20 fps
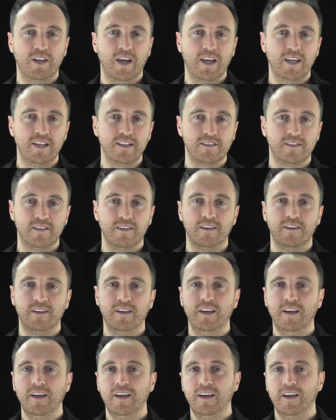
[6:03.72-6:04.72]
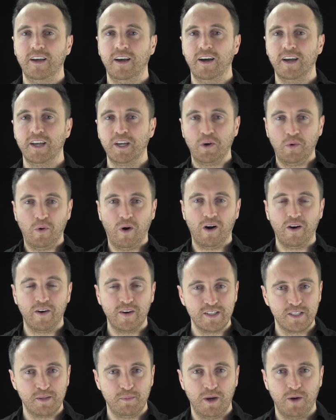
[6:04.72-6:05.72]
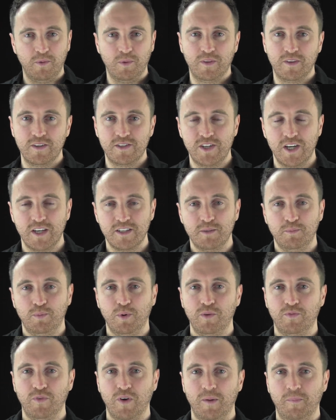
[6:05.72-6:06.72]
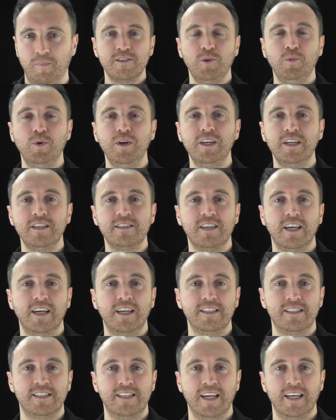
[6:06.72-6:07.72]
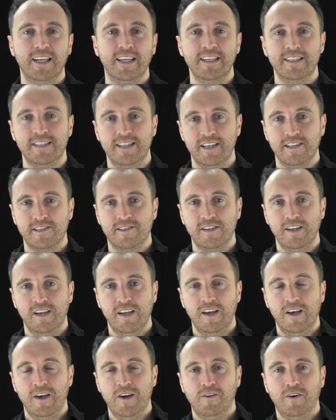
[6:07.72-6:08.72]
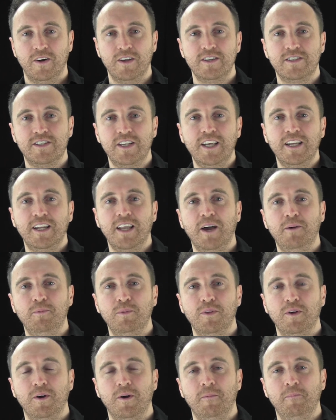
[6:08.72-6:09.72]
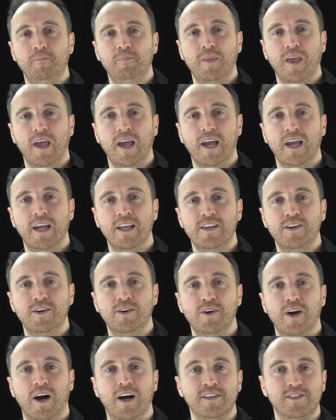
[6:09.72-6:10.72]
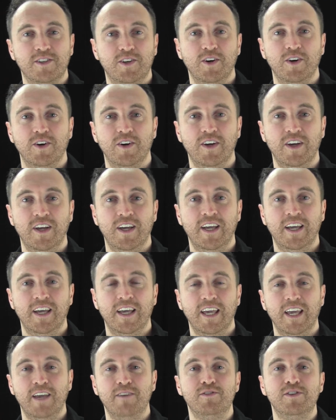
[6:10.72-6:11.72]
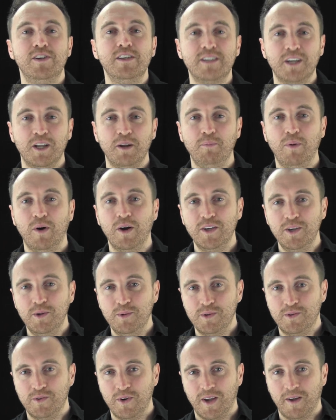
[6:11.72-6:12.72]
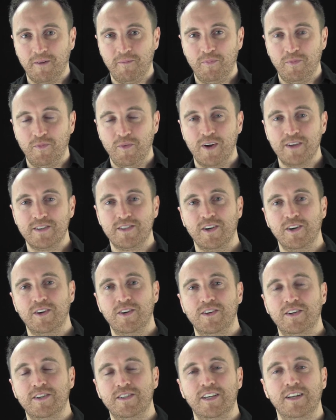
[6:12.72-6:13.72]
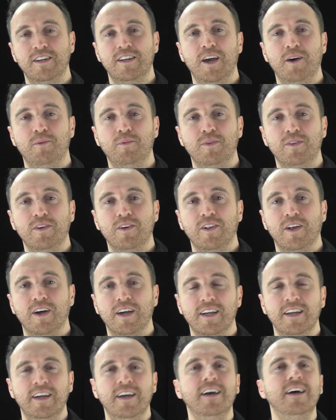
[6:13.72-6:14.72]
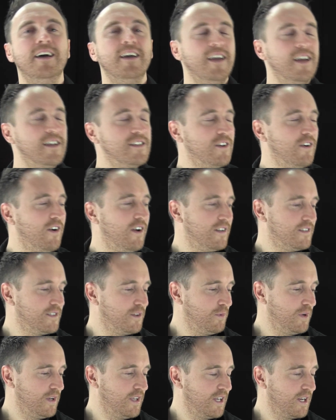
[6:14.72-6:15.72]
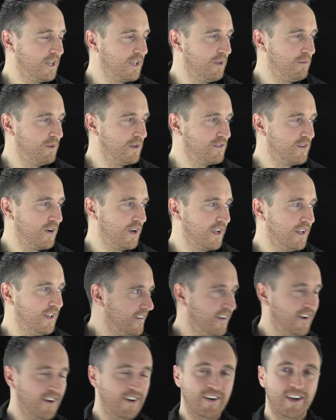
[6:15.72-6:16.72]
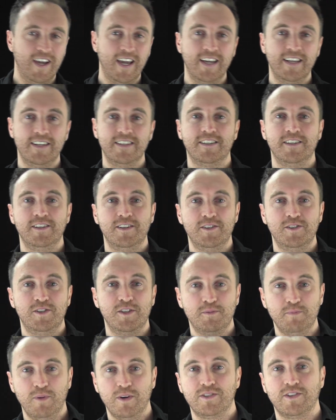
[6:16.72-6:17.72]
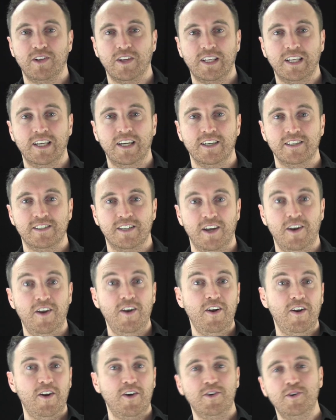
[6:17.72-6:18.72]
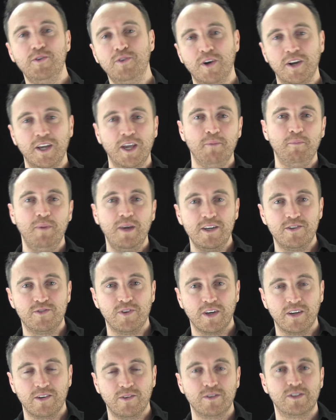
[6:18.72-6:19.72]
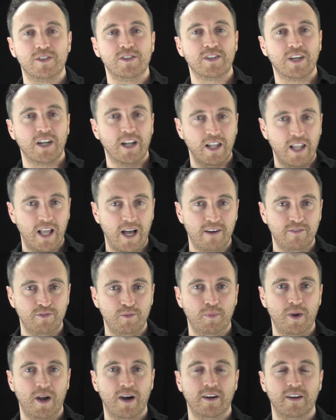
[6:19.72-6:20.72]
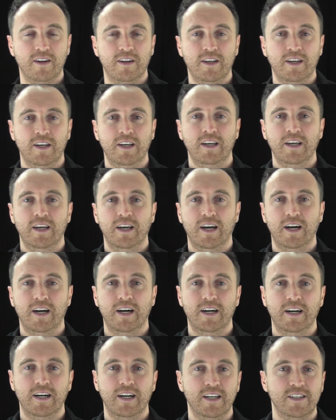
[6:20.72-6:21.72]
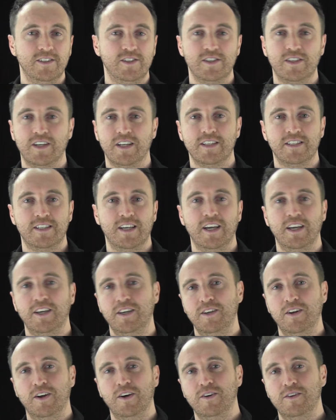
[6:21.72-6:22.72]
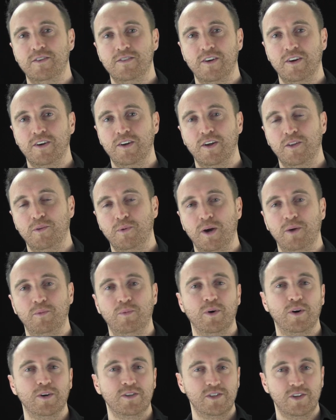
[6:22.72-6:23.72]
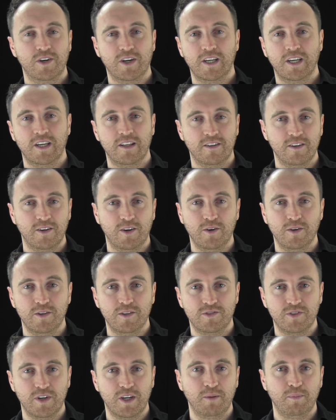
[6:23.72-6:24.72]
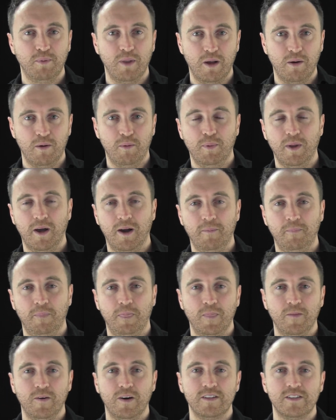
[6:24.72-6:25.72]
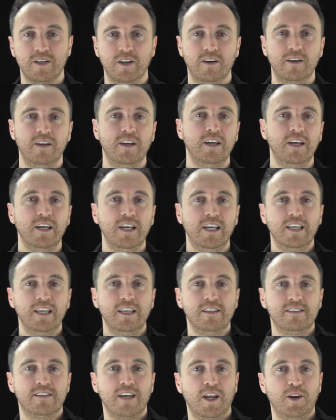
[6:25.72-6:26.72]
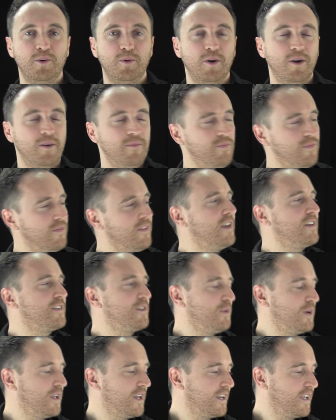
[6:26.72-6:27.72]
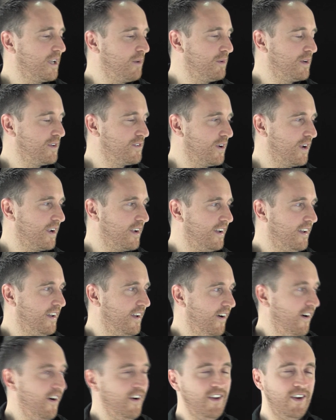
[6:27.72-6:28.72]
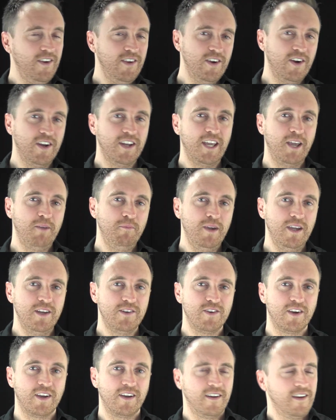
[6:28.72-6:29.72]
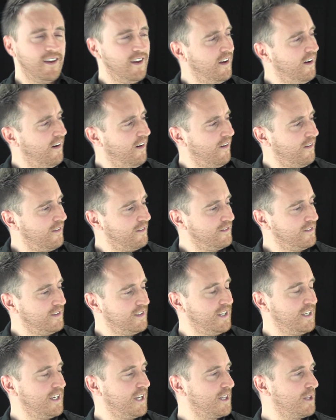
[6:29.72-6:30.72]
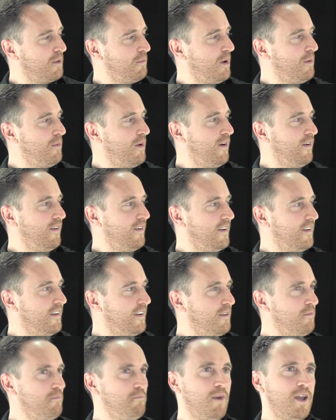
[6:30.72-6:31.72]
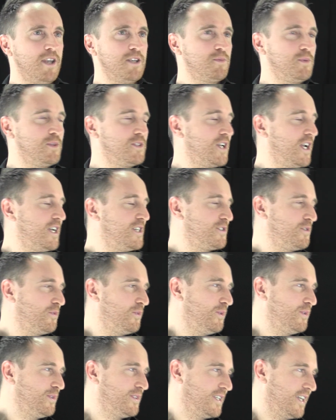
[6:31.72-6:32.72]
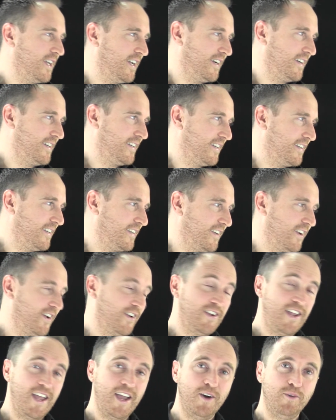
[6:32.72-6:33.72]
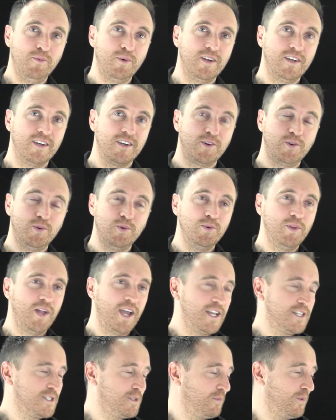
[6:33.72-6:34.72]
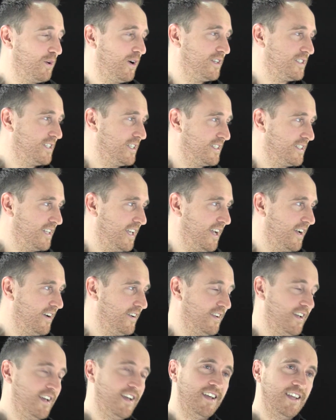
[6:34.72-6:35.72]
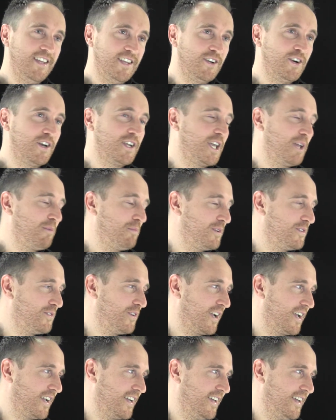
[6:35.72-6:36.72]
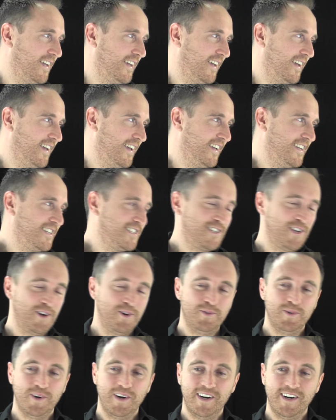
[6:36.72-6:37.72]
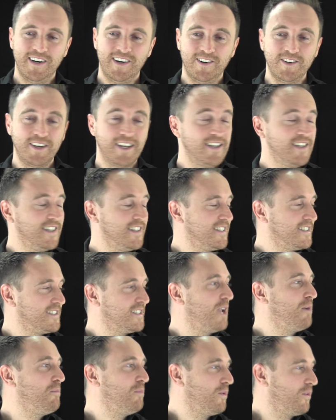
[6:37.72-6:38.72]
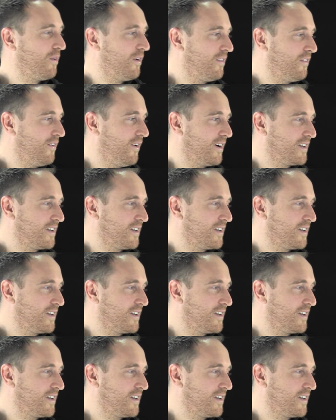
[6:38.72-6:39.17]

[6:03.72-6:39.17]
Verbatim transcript: dates and uh, inquiries about whether she has a boyfriend. So, what you can say instead is this, right? You're sitting down with her and you ask her if she's gonna buy you a drink, right? So, you're sitting down with her, you're like, yes, all right, so when are you going to get me a drink? You know, and she's most likely going to say, no, no, no, you got to get me a drink, or she's going to laugh about it. Uh, and she's going to say, you know, don't you know the way it works? You got to get the girl a drink, blah, blah, blah. All right, so you say to her, yeah, so when are you going to get me a drink? Oh, no, you got to get me a drink. Oh, you didn't get the memo? Management changed the rules here. You know, now when a cool, handsome guy sits down, you got to get him a drink. So uh, I'll get a Sambuca on the